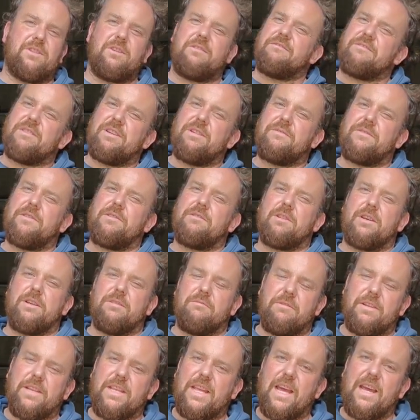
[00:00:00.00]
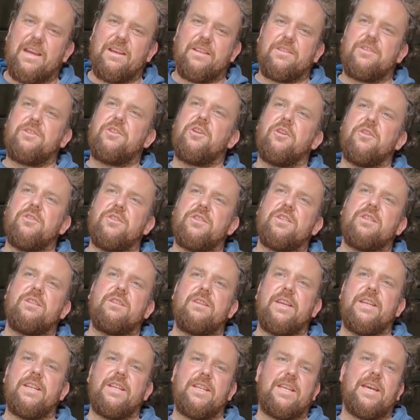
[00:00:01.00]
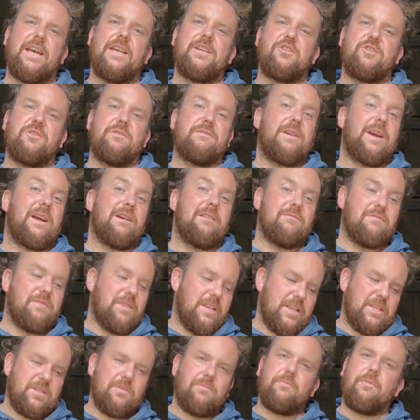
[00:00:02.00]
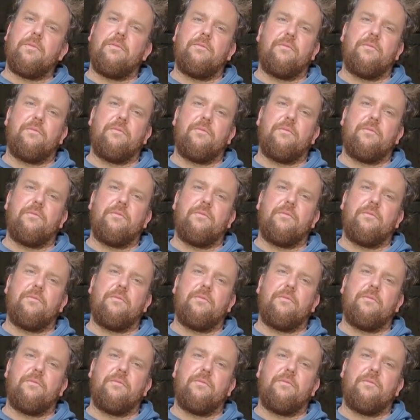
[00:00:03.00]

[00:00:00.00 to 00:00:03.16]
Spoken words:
I don't really feel like we get a good indication of how this